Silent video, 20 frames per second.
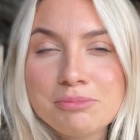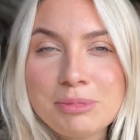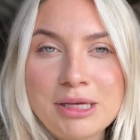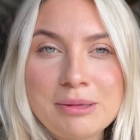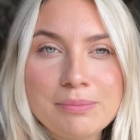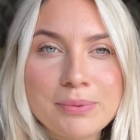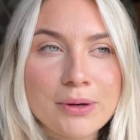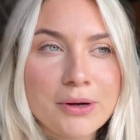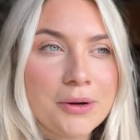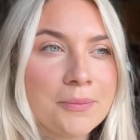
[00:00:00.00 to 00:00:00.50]

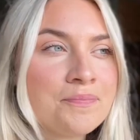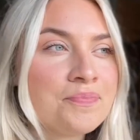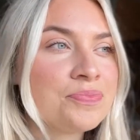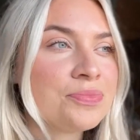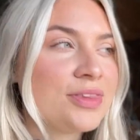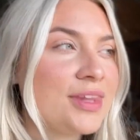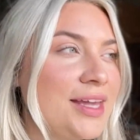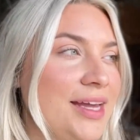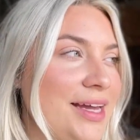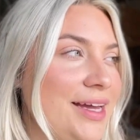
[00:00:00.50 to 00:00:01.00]
people.
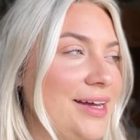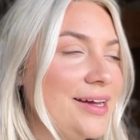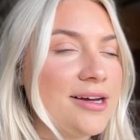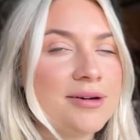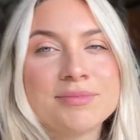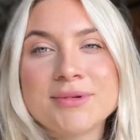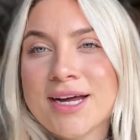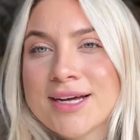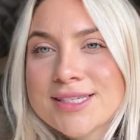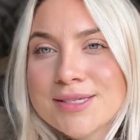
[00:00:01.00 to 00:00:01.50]

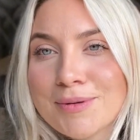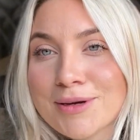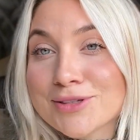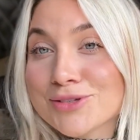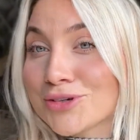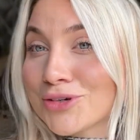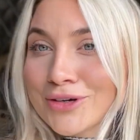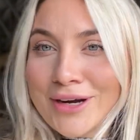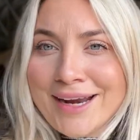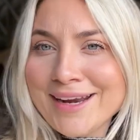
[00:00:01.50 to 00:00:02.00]
Not
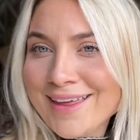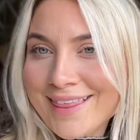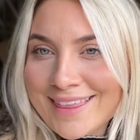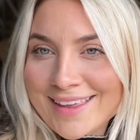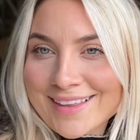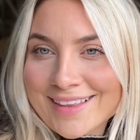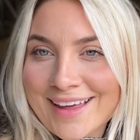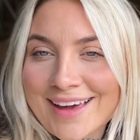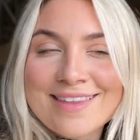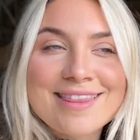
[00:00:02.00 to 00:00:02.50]
sponsored or
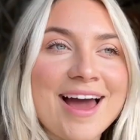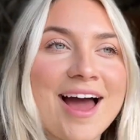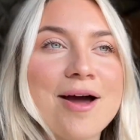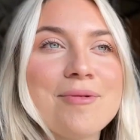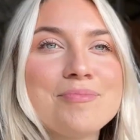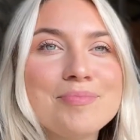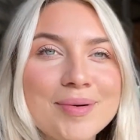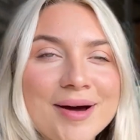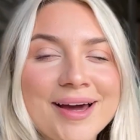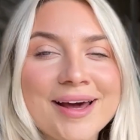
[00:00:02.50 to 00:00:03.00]
anything like
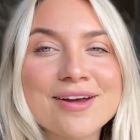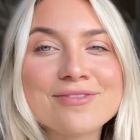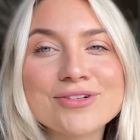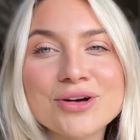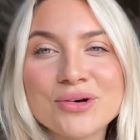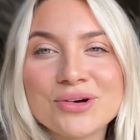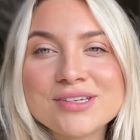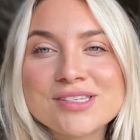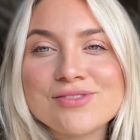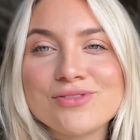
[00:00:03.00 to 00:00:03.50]
that, but of
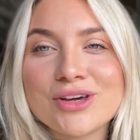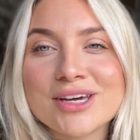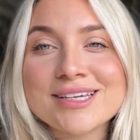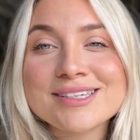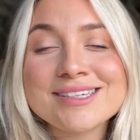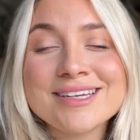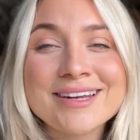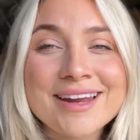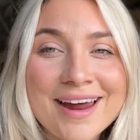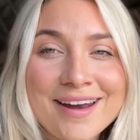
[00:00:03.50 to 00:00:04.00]
course, if you
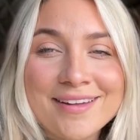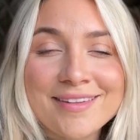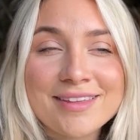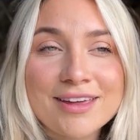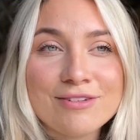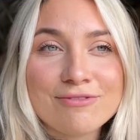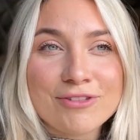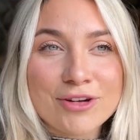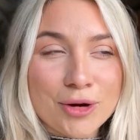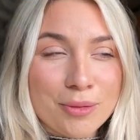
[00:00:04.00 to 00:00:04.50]
guys need
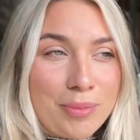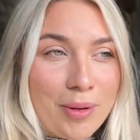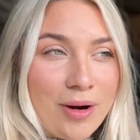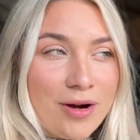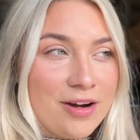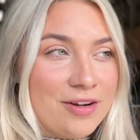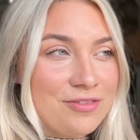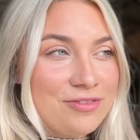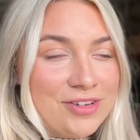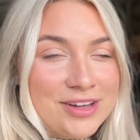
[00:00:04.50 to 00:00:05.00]
anything for your
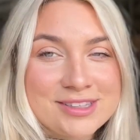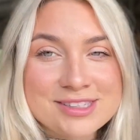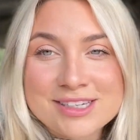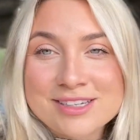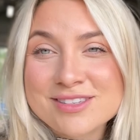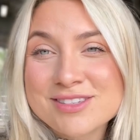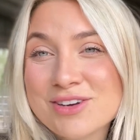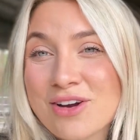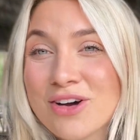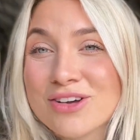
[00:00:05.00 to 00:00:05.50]
barn, fencing,
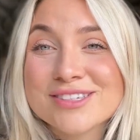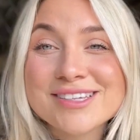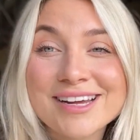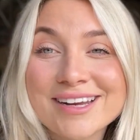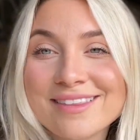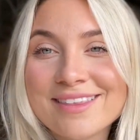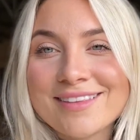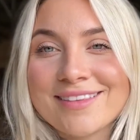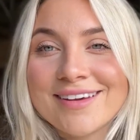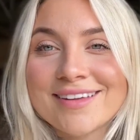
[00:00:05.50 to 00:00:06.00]
stalls,
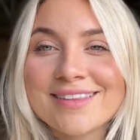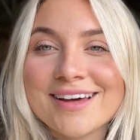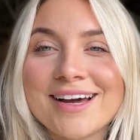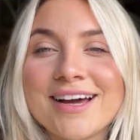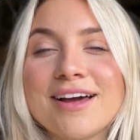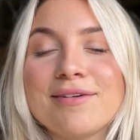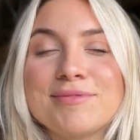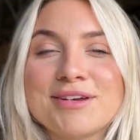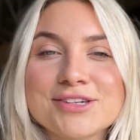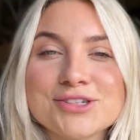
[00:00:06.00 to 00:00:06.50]
anything like
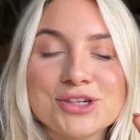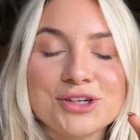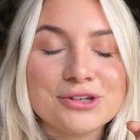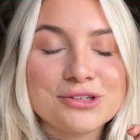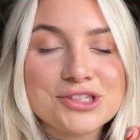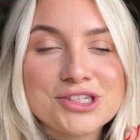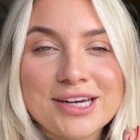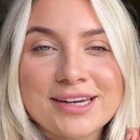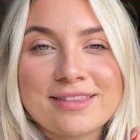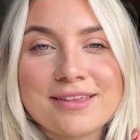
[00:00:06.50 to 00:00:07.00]
that, make sure you go
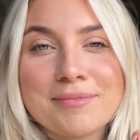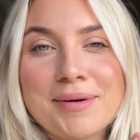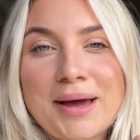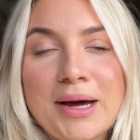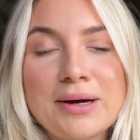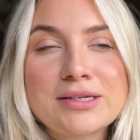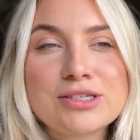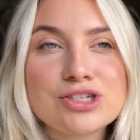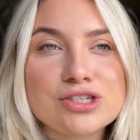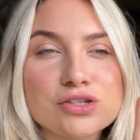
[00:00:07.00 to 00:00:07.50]
check them
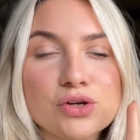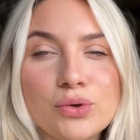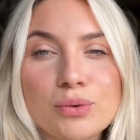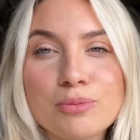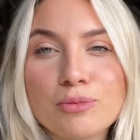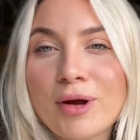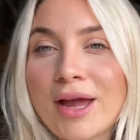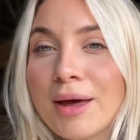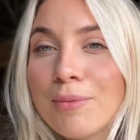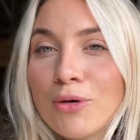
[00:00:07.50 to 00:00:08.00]
out. It's just
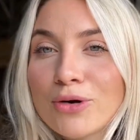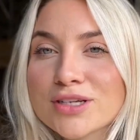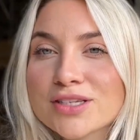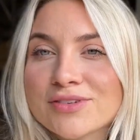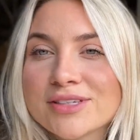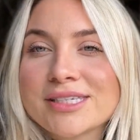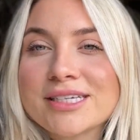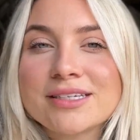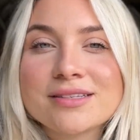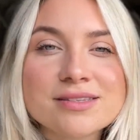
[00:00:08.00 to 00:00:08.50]
Ram Horse
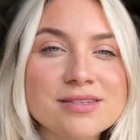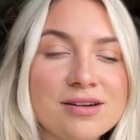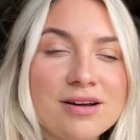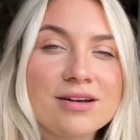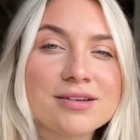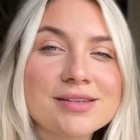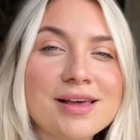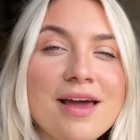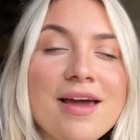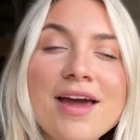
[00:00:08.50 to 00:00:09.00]
Fencing and
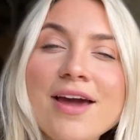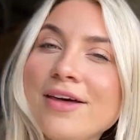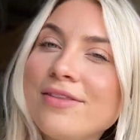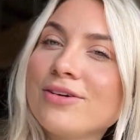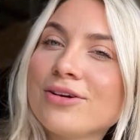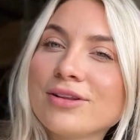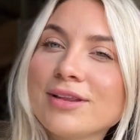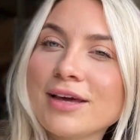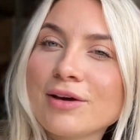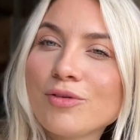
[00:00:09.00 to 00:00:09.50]
Stalls.
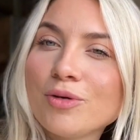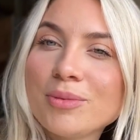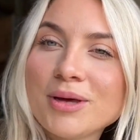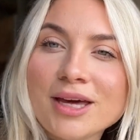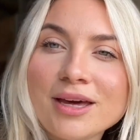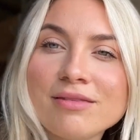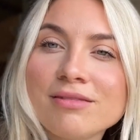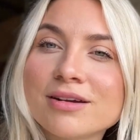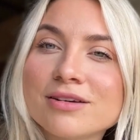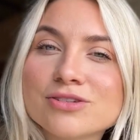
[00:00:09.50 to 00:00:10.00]
Their link will be
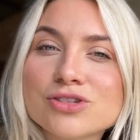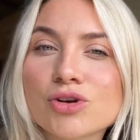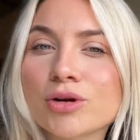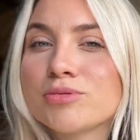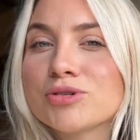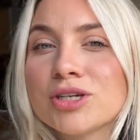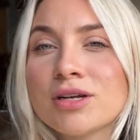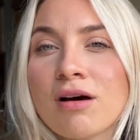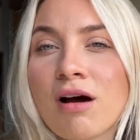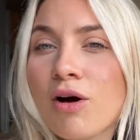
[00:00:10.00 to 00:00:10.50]
in the
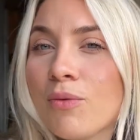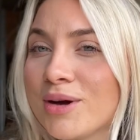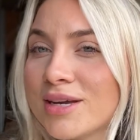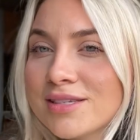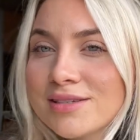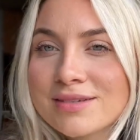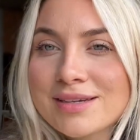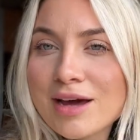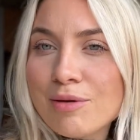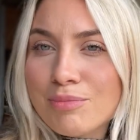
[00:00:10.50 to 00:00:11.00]
description, always
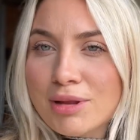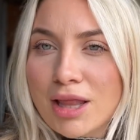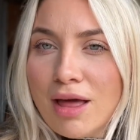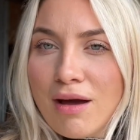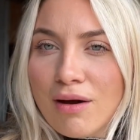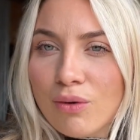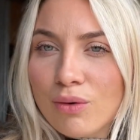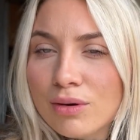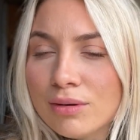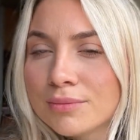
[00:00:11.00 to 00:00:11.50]
down
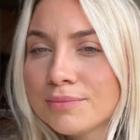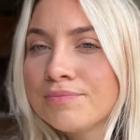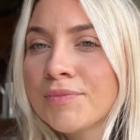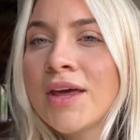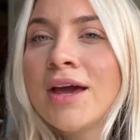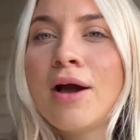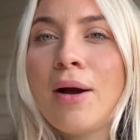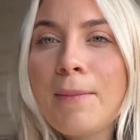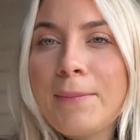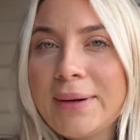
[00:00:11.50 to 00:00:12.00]
below.
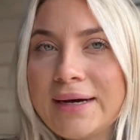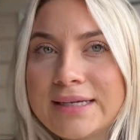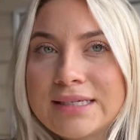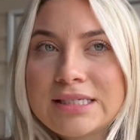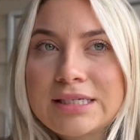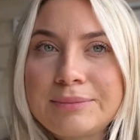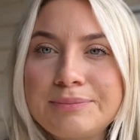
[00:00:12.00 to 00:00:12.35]
But